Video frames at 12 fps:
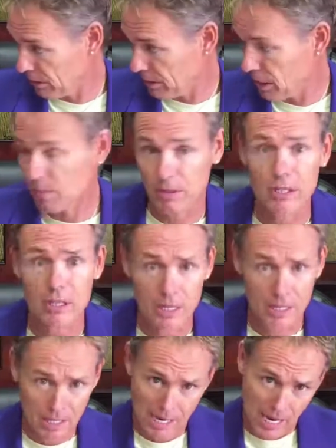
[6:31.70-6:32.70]

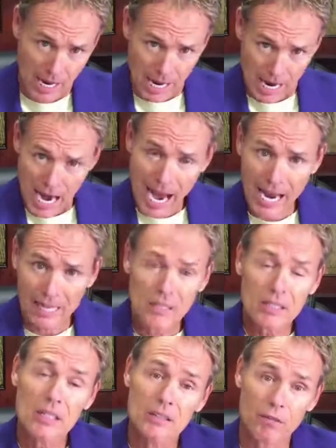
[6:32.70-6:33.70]
number
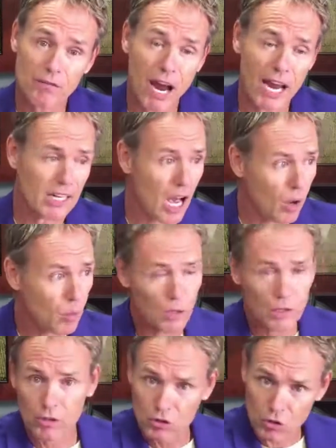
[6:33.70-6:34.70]
and to find out
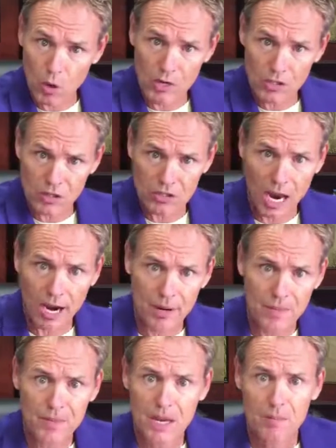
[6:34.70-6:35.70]
where the sources
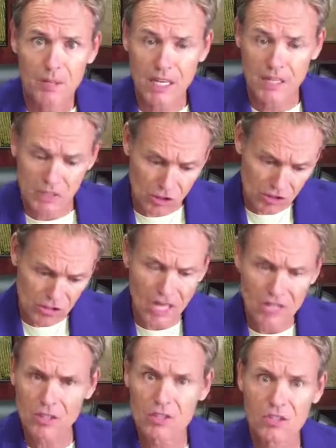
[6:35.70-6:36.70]
are, because it just
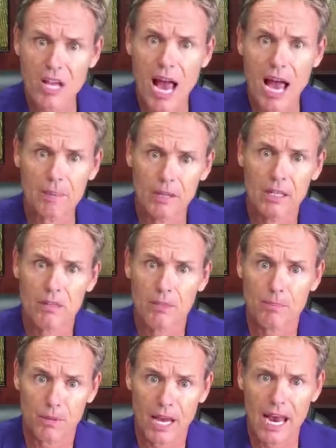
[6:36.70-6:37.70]
doesn't stop in
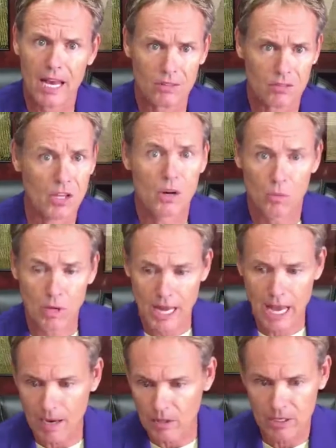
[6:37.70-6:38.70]
the plants
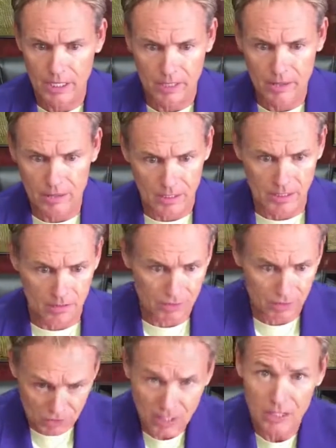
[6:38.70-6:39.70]
or in the
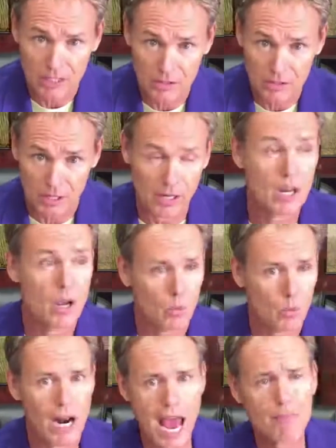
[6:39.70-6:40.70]
facilities here.
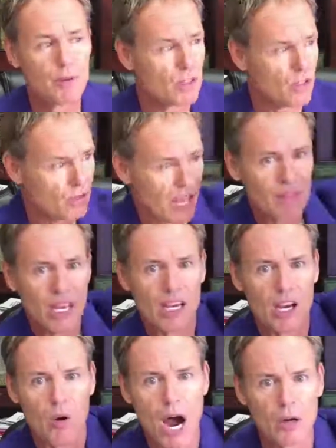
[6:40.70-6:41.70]
What happens is then they
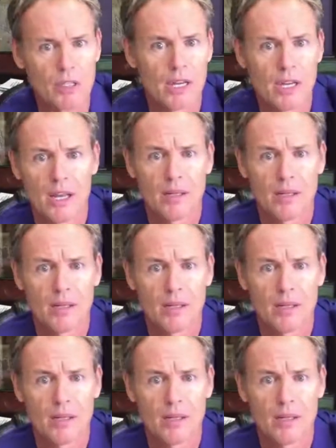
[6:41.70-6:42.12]
go out